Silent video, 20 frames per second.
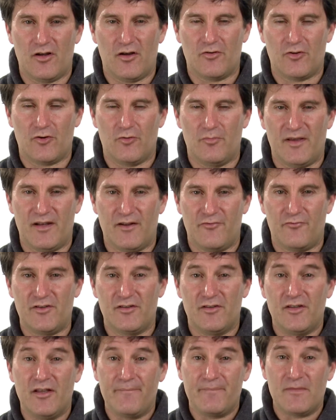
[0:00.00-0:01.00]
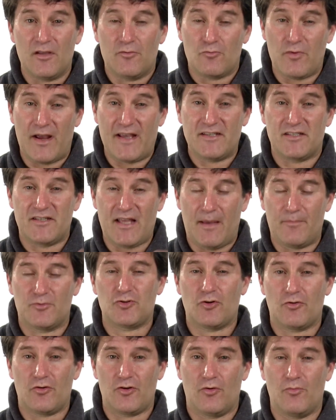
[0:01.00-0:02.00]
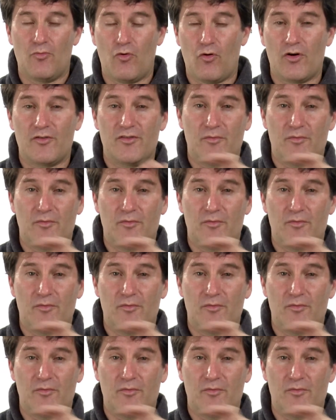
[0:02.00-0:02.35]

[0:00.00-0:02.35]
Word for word: a little bit. If we raise the temperature a little more,